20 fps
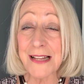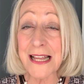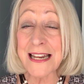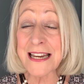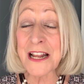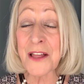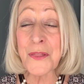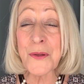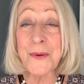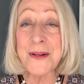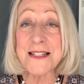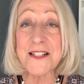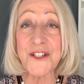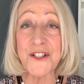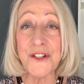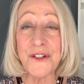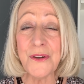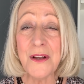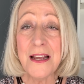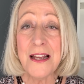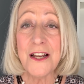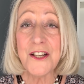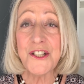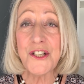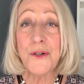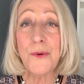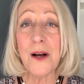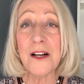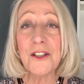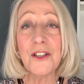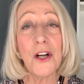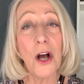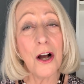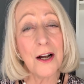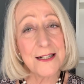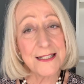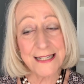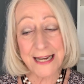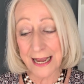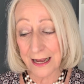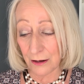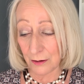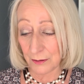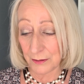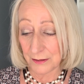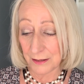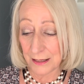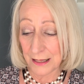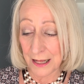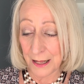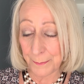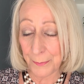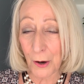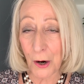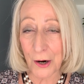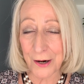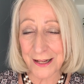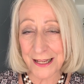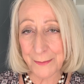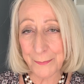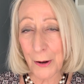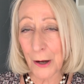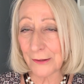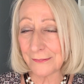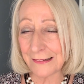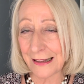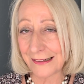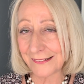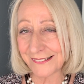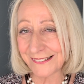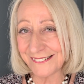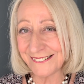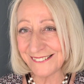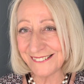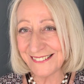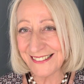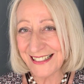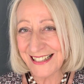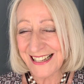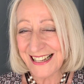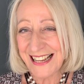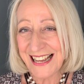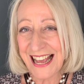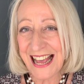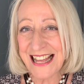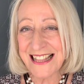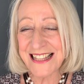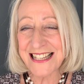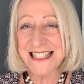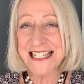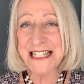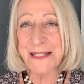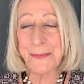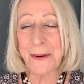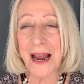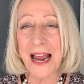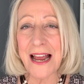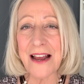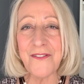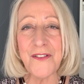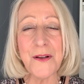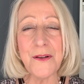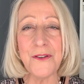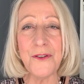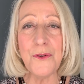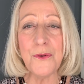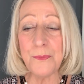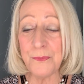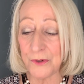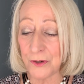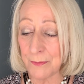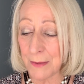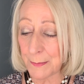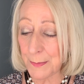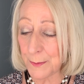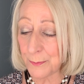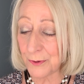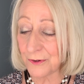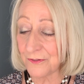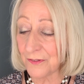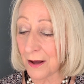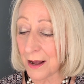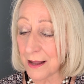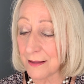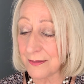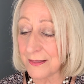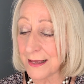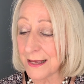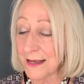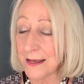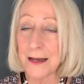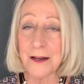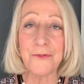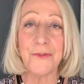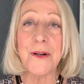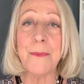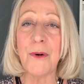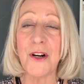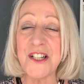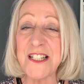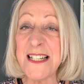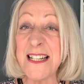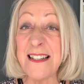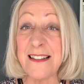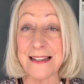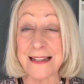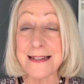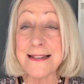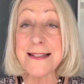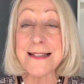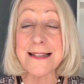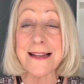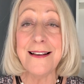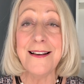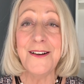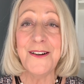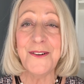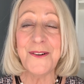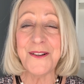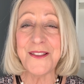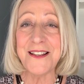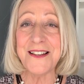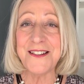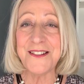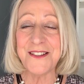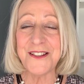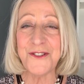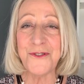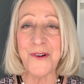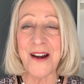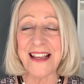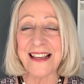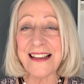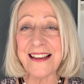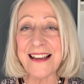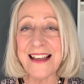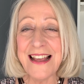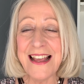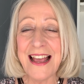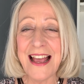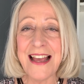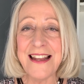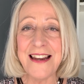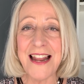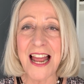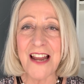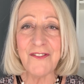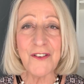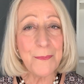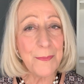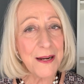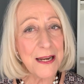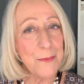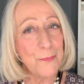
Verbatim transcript: Another is to do a cocktail uh, party, potluck. And this is where every you you maybe provide the uh, free martinis or the the drink, and everybody